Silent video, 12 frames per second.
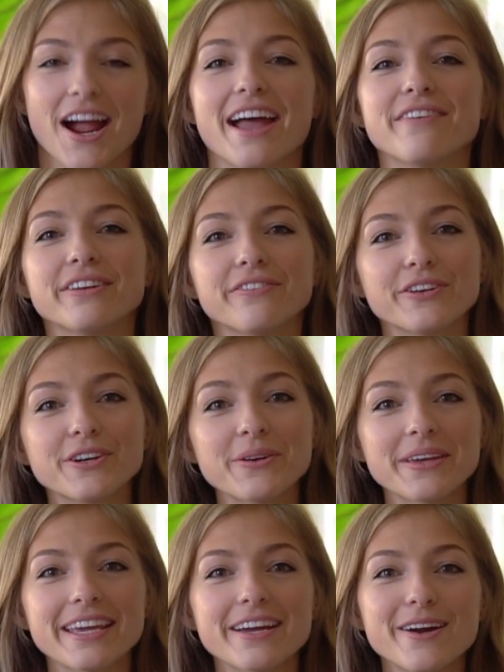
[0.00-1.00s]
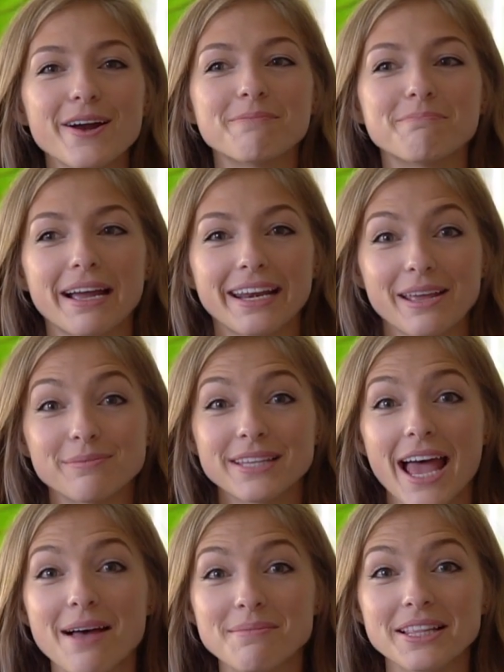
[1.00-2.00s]
subscribe. If you're new here, my name's
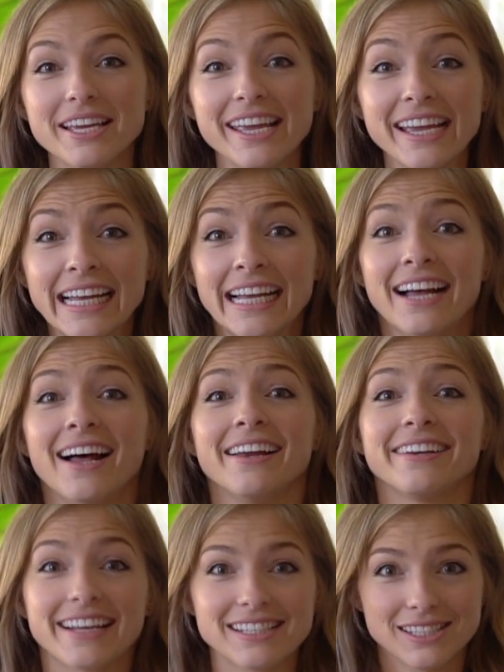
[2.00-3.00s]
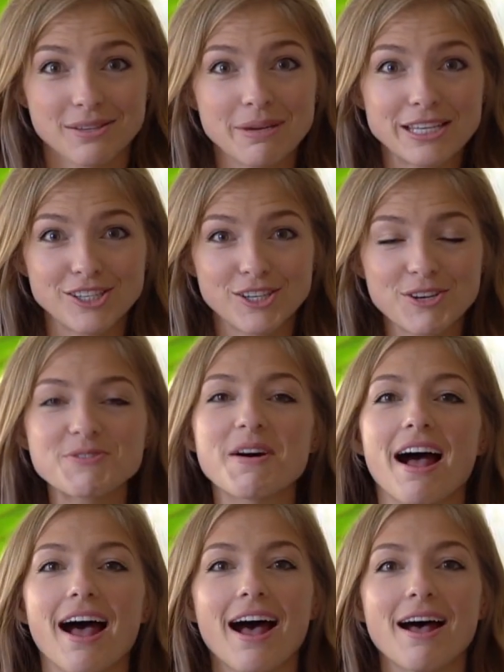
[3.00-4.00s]
Emily. Nice to meet you.
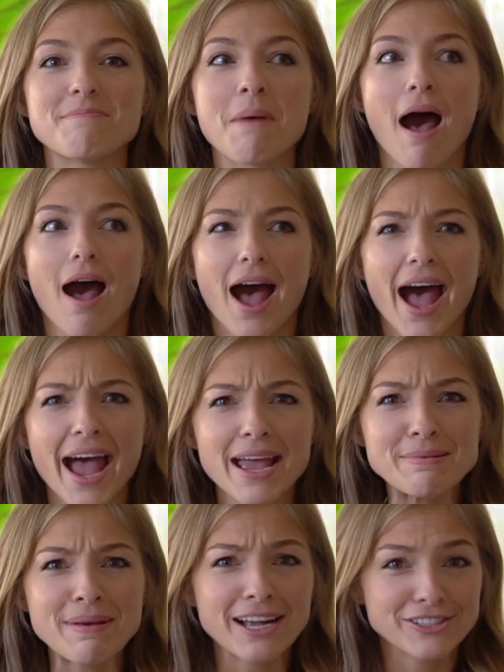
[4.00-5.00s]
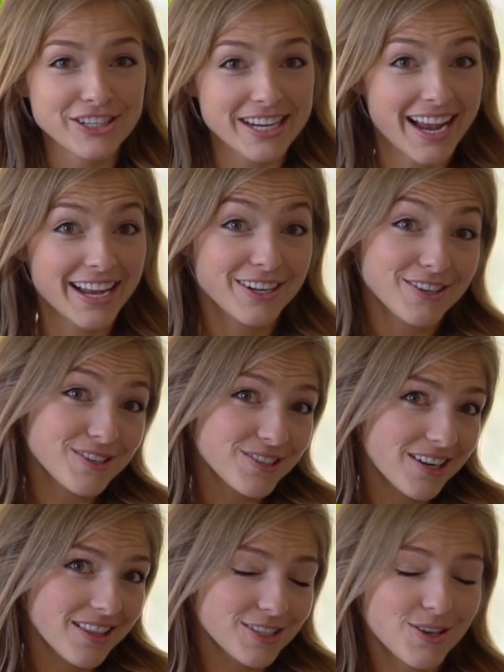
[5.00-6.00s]
I'm actually kind of new
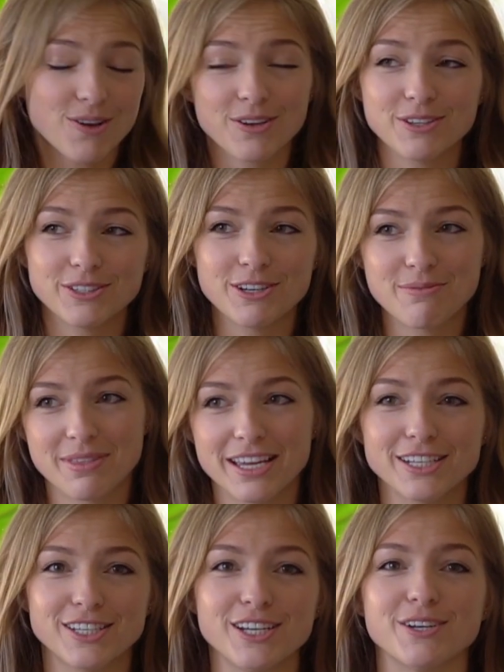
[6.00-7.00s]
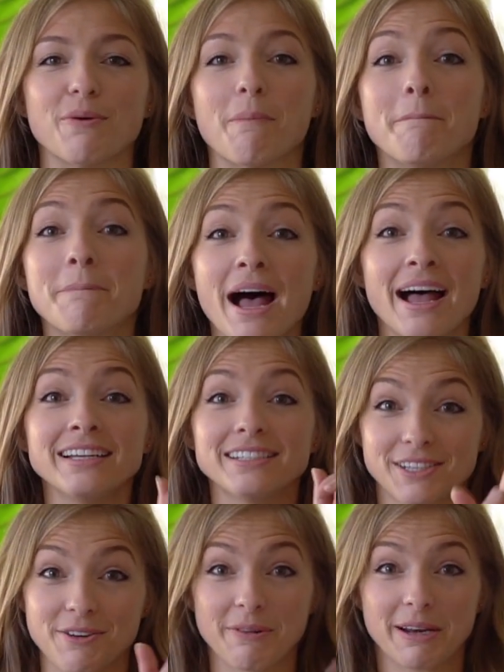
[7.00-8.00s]
to this whole YouTube thing too, but
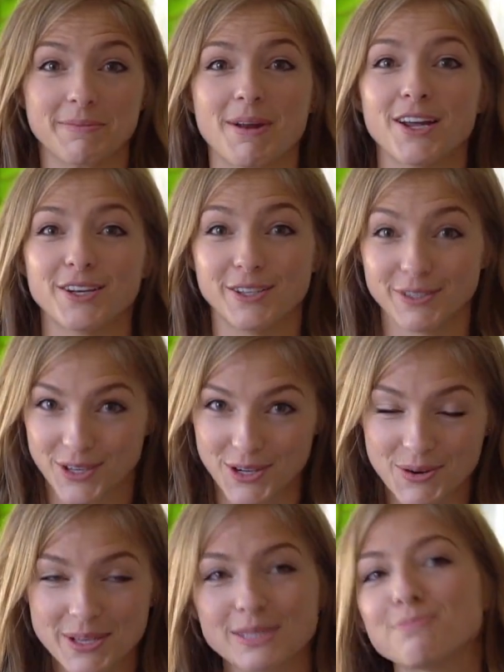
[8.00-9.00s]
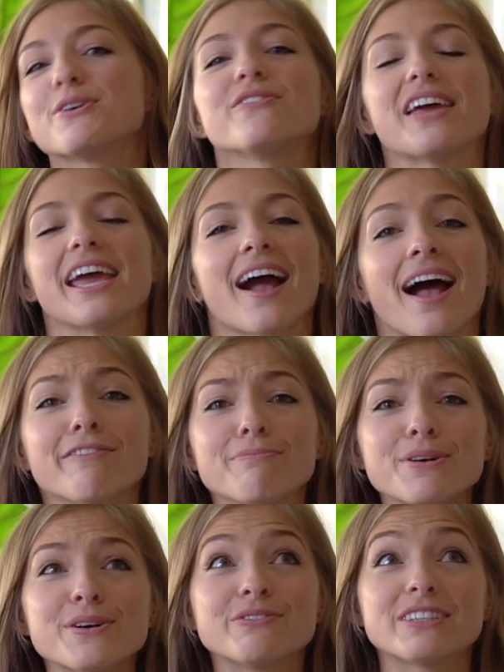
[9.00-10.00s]
what I'm not new to is moving. I've
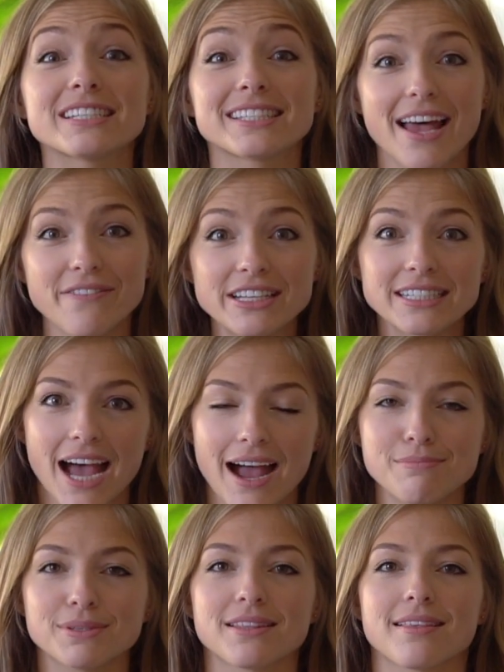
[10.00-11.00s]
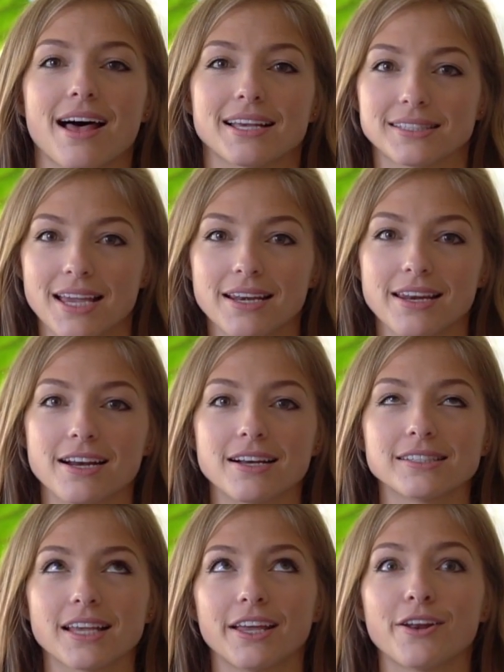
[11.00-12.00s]
moved 7 times in the last 10
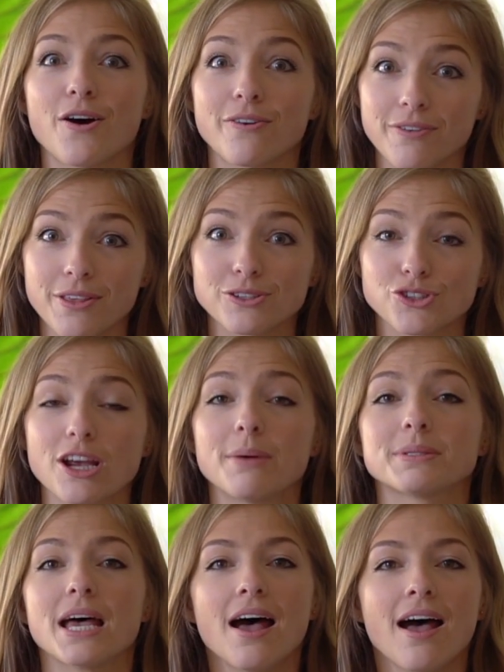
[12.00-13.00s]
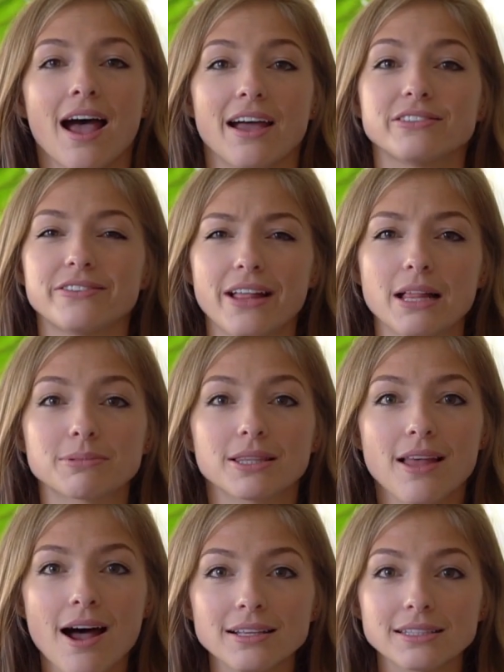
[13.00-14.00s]
years, and over those trips, I've developed
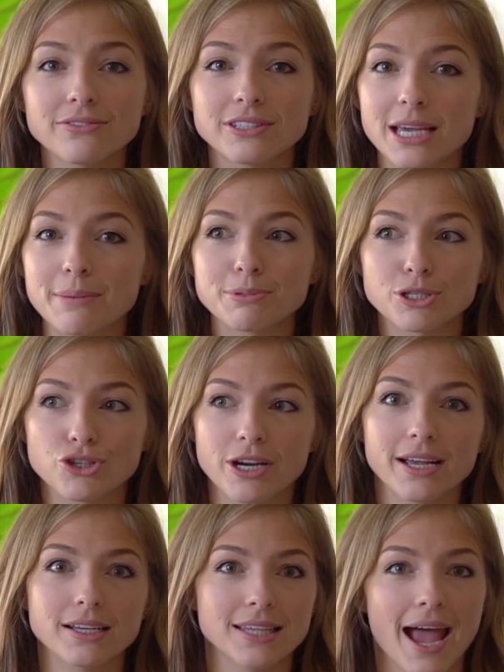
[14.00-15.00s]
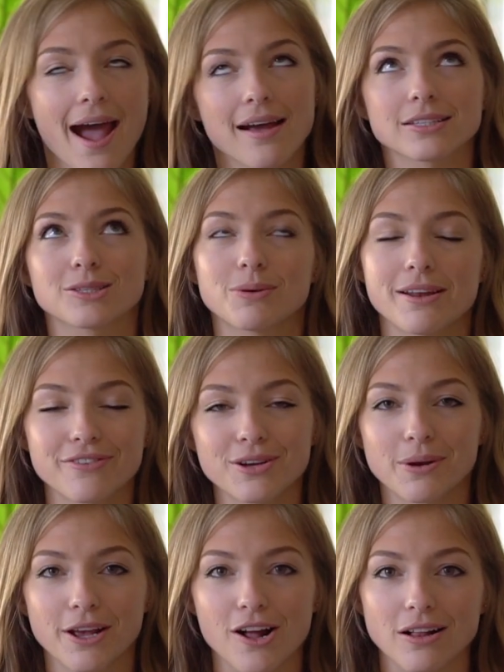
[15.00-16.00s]
lots of tips, tricks, hacks, whatever you
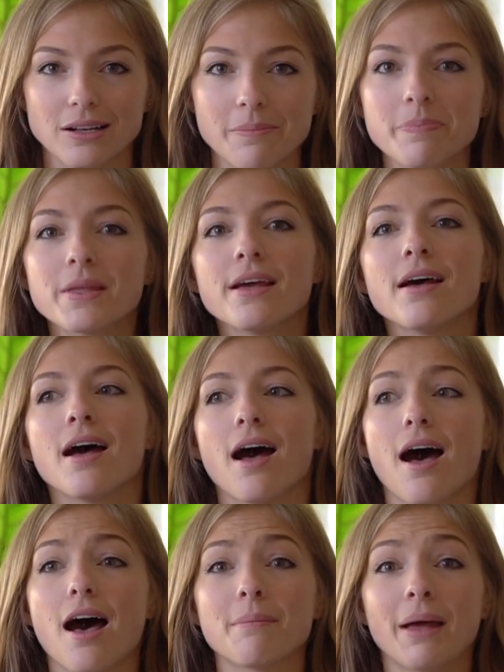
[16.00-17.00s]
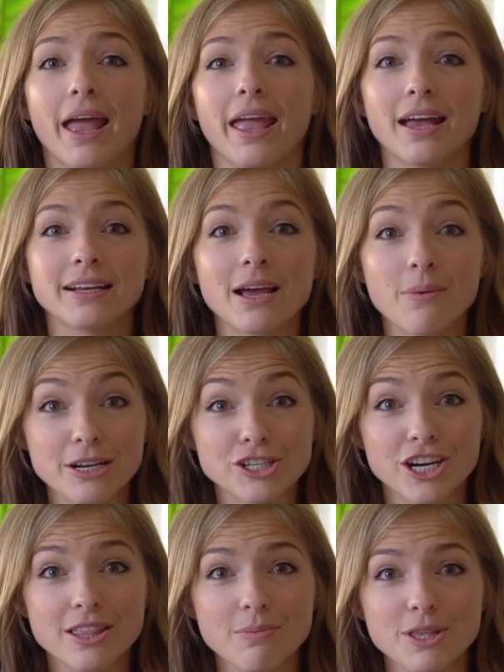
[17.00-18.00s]
want to call them, and I want to
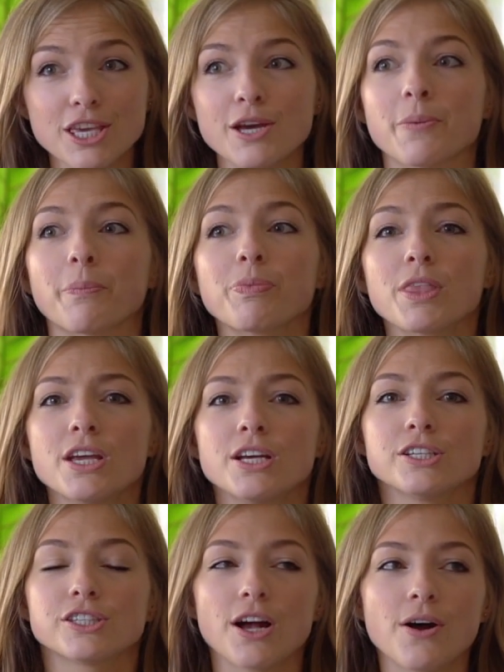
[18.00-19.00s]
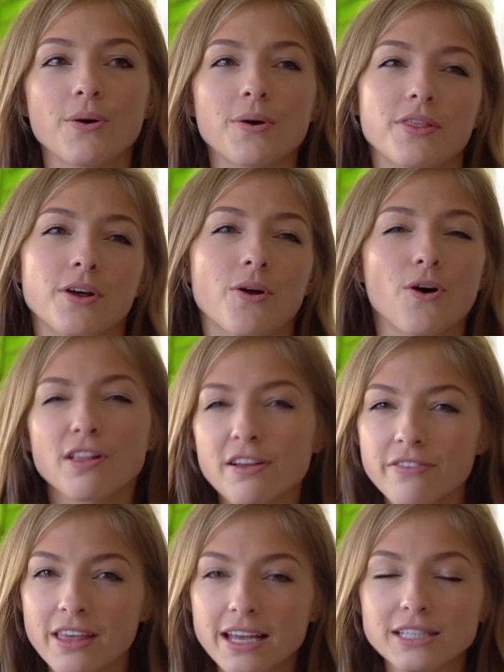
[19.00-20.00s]
share them with you. So the goal
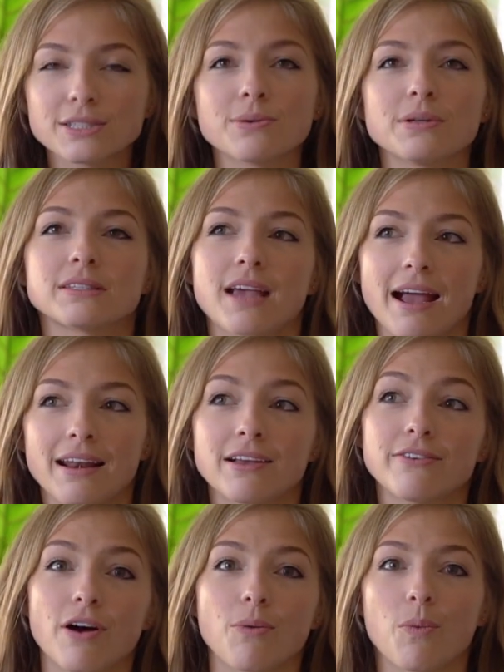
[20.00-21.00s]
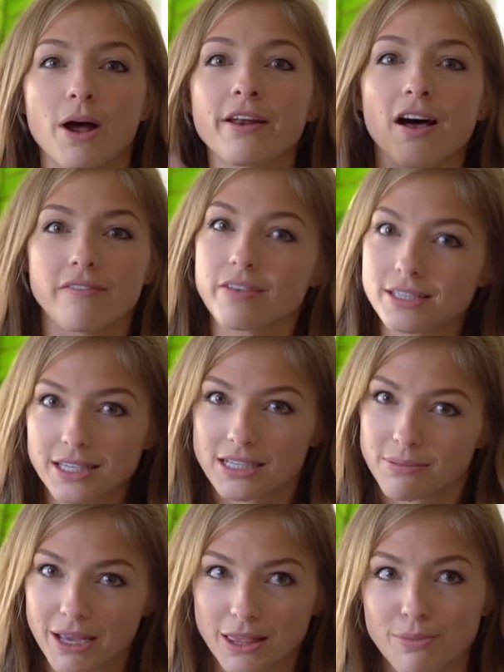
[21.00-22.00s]
of this is kind of, one, obviously
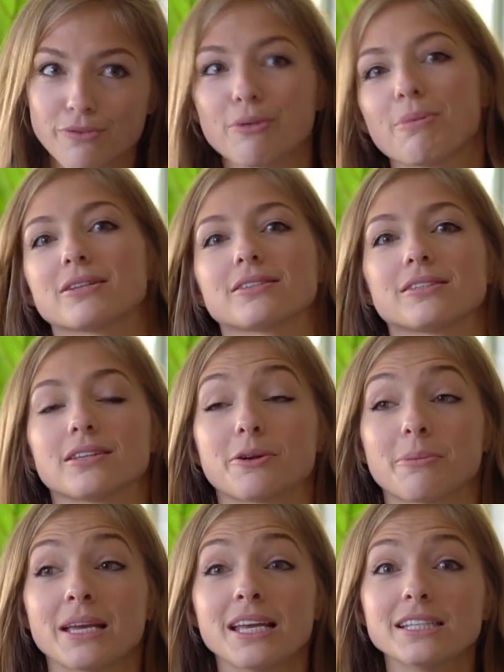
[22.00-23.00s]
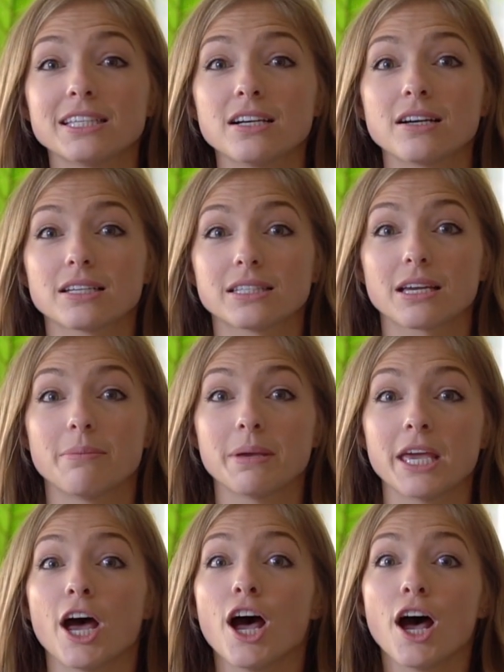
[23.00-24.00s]
to make the moving process a little bit easier because it can
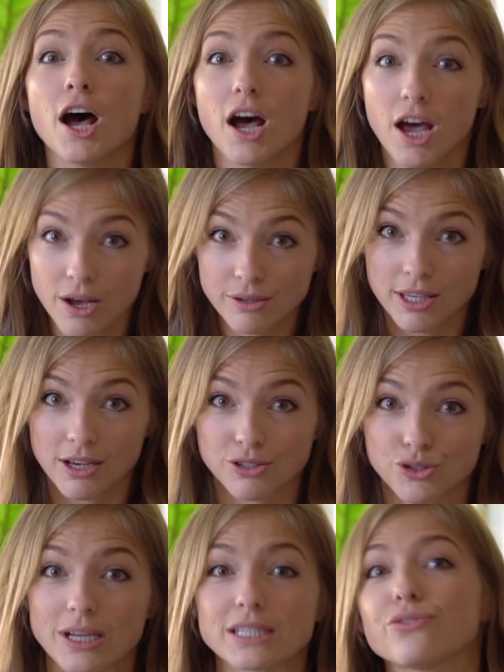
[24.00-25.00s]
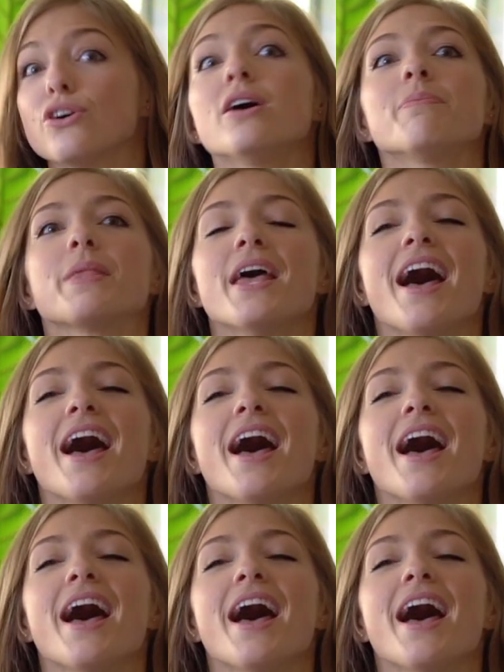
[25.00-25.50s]
be so stressful,